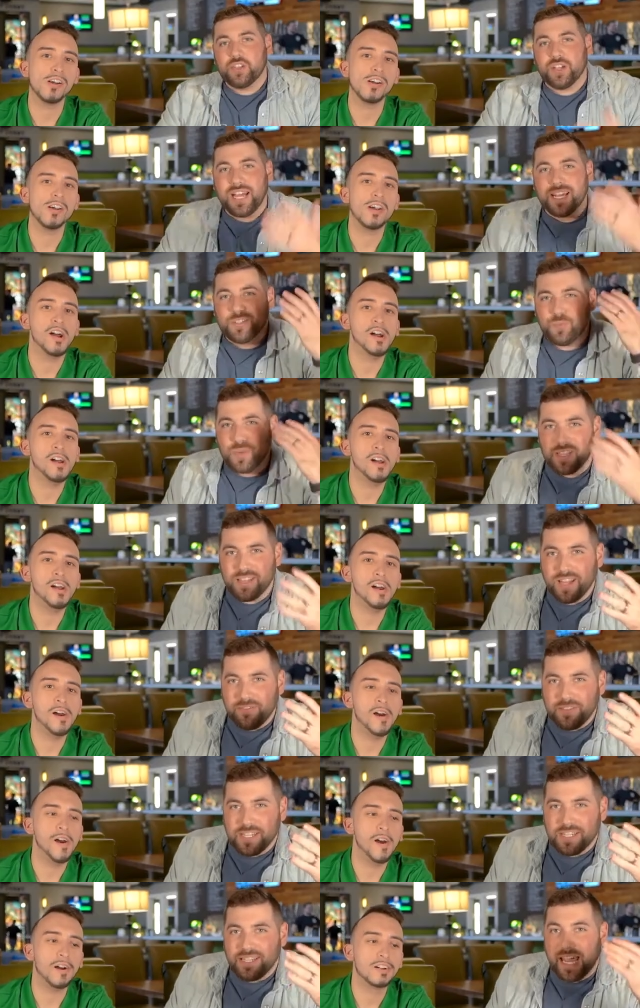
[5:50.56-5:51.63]
Speaker 1: so guys, we
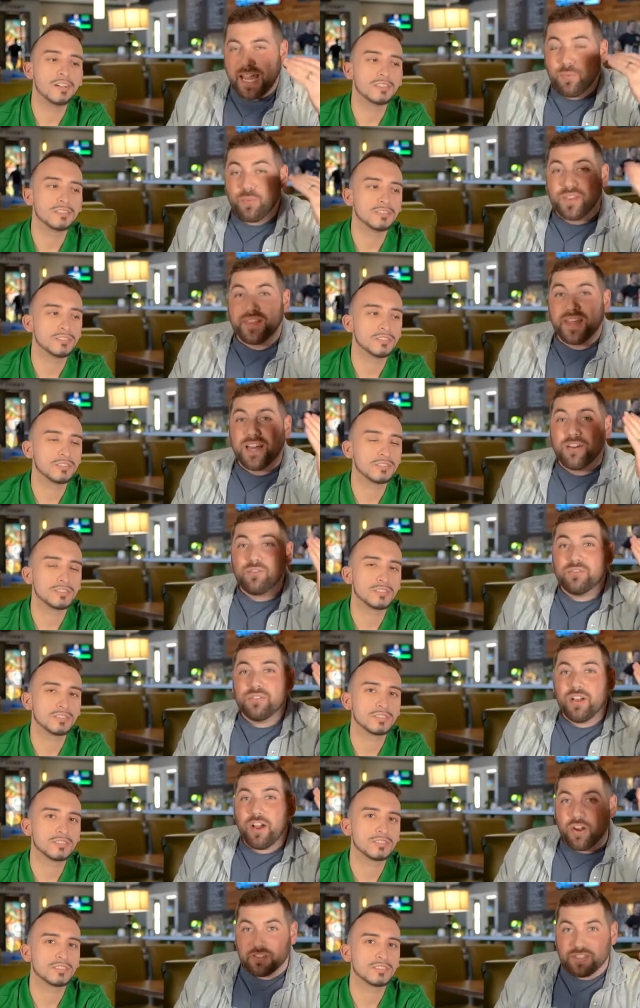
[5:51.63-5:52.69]
love you, and without
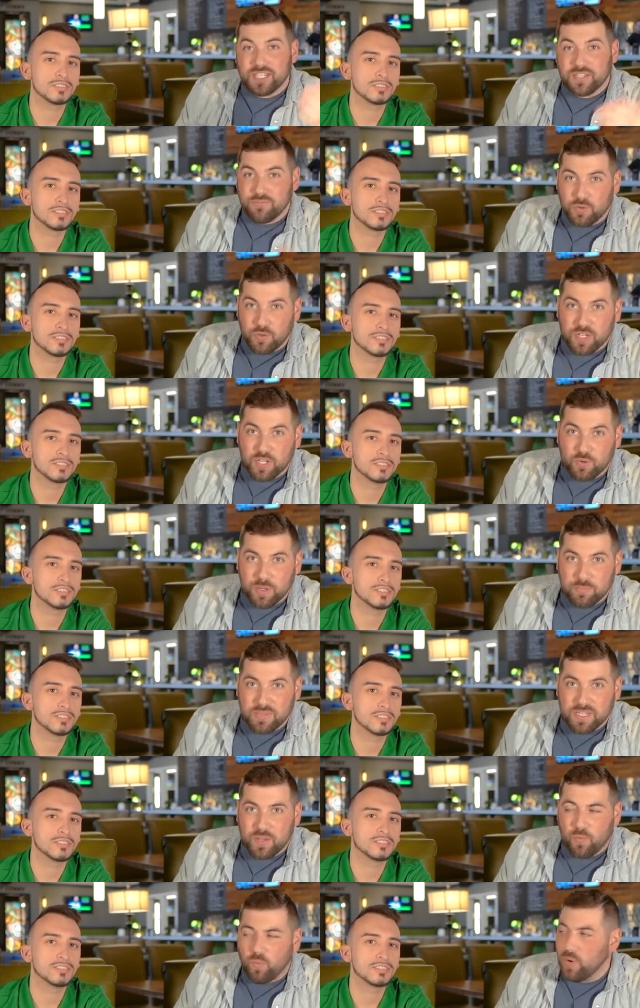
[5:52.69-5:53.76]
Arctic food
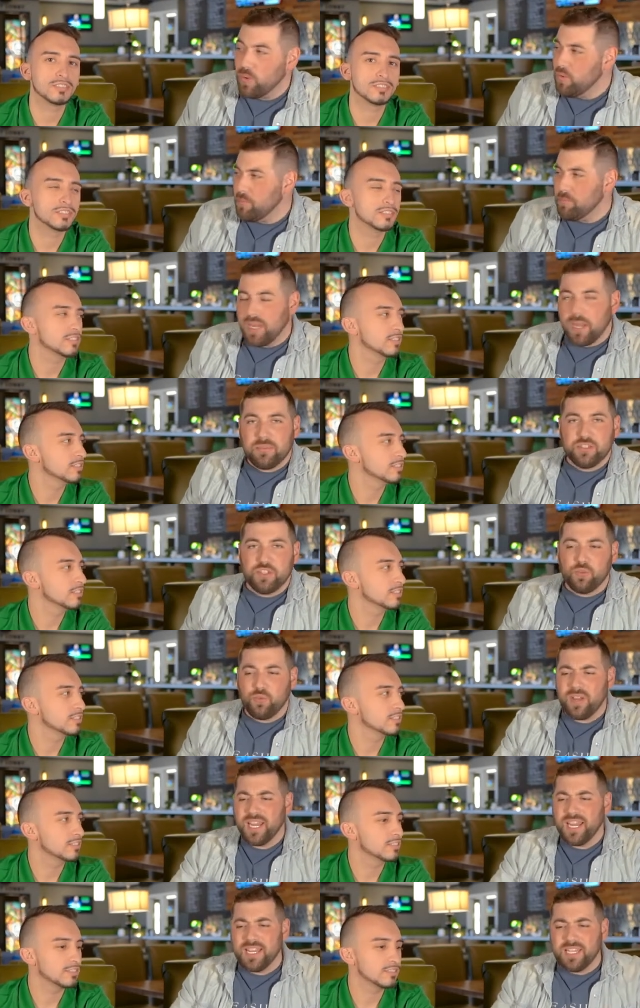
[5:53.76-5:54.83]
equipment, we wouldn't be able to do
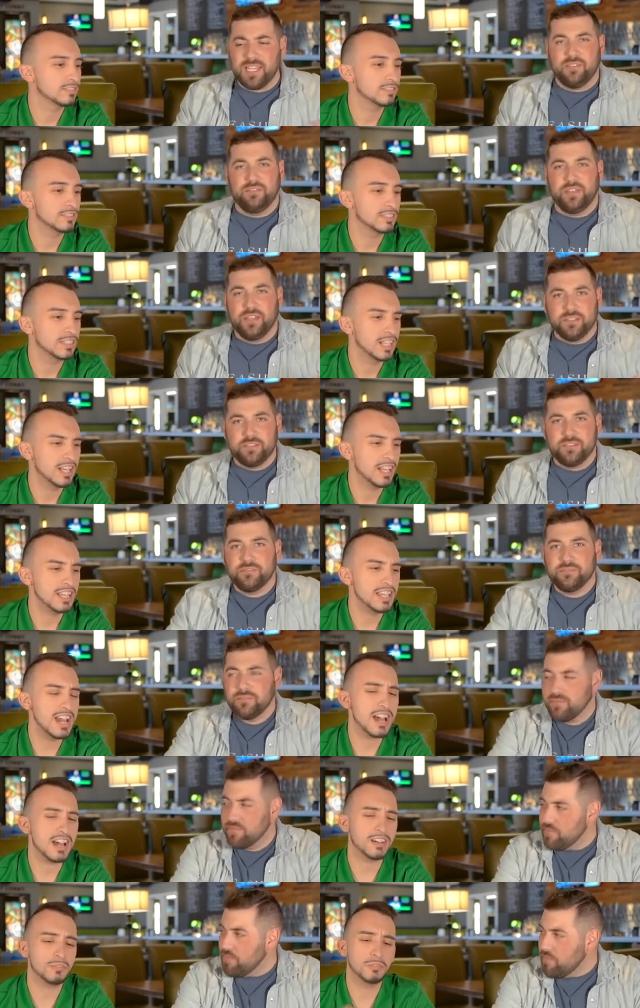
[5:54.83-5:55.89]
any of this.
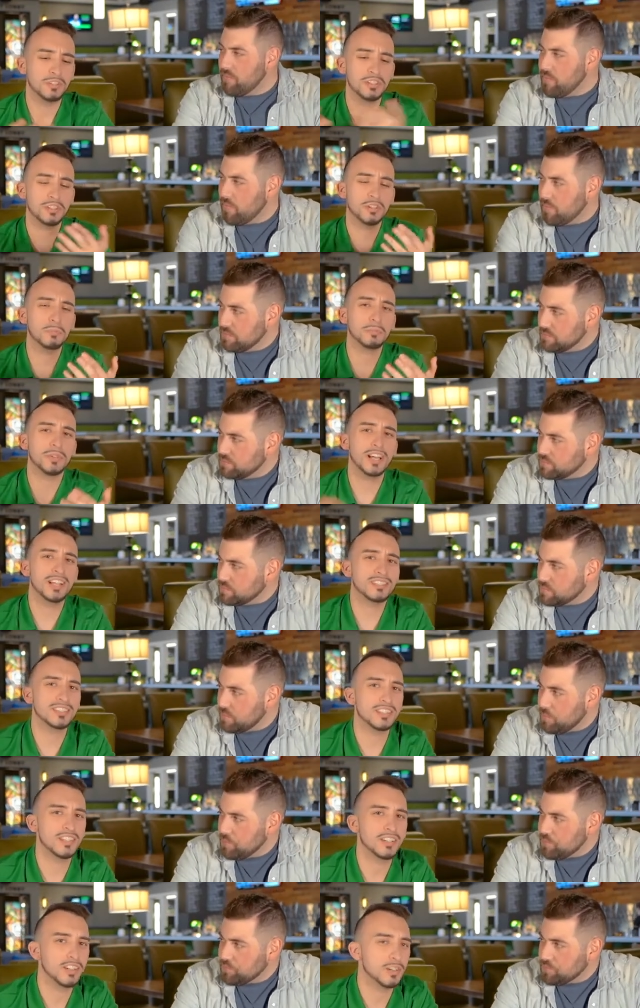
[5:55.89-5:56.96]
Speaker 2: Yeah, we're so blessed
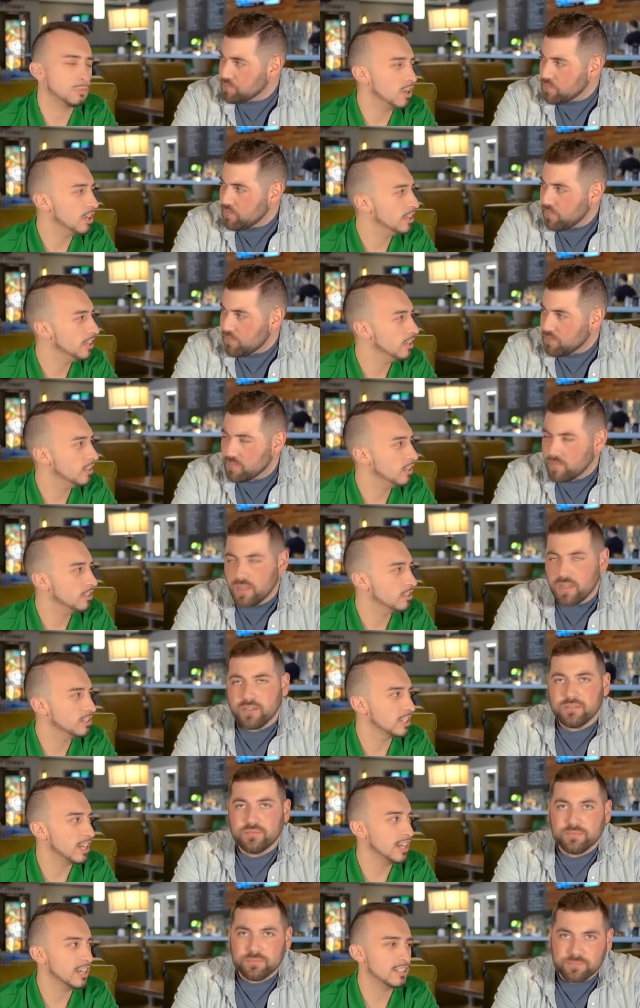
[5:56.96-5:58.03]
that they're walking
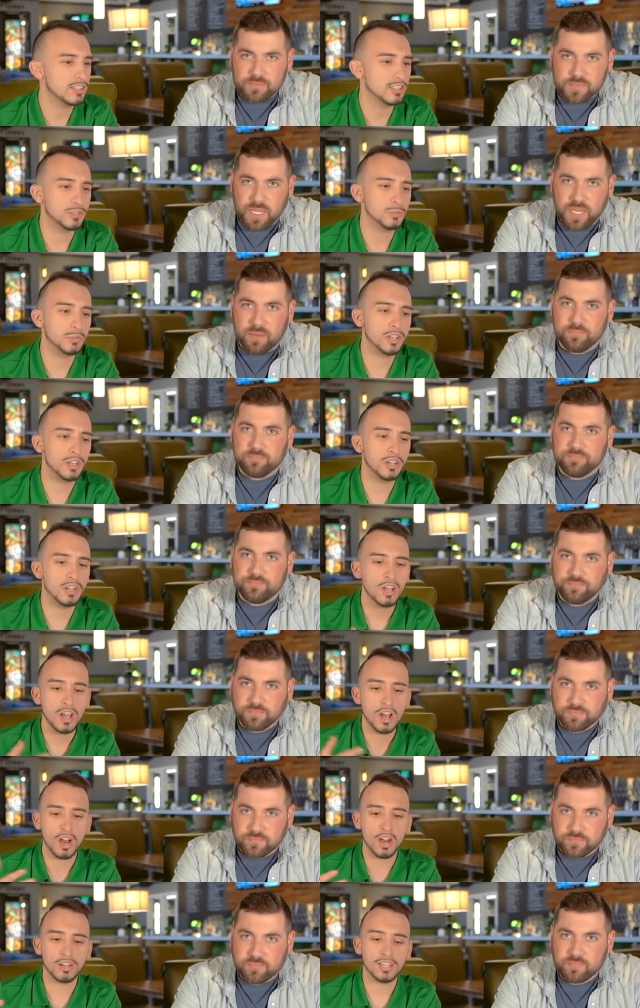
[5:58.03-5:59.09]
alongside us as yeah. we
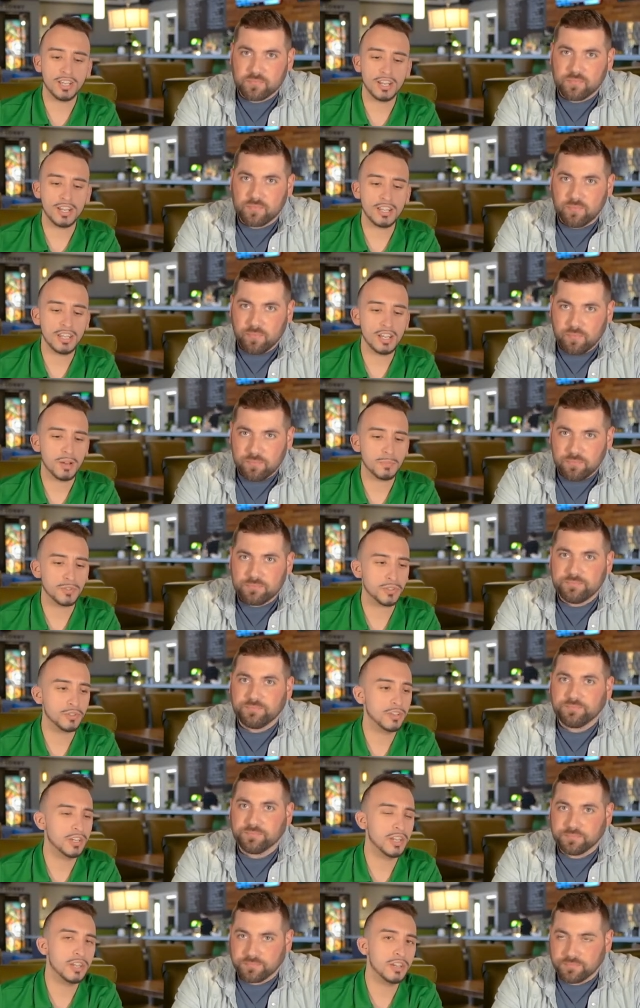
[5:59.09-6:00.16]
are getting the
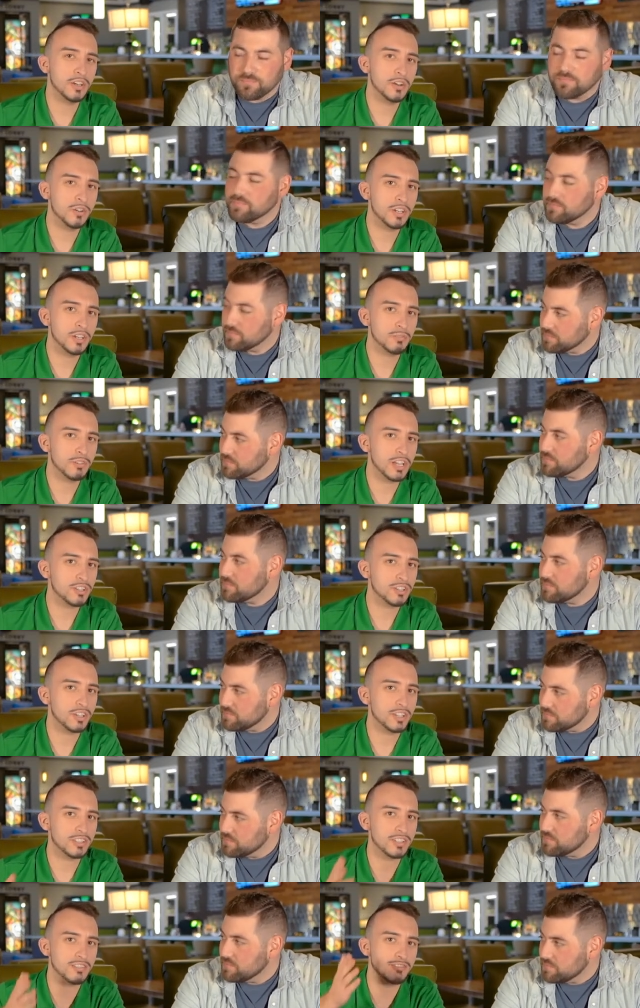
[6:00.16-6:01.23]
opportunity to go into
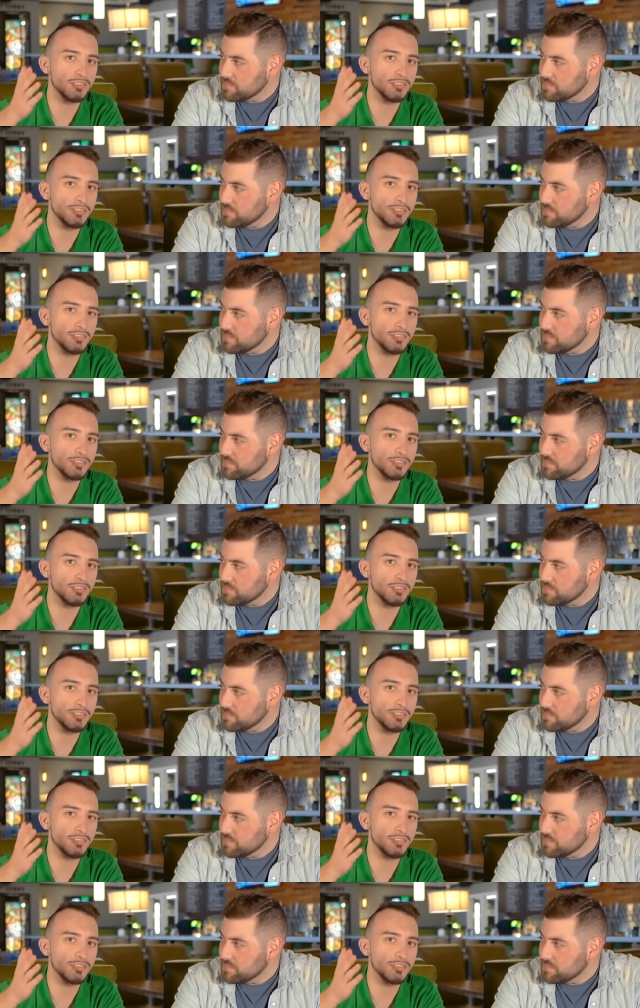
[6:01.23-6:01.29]
restaurants and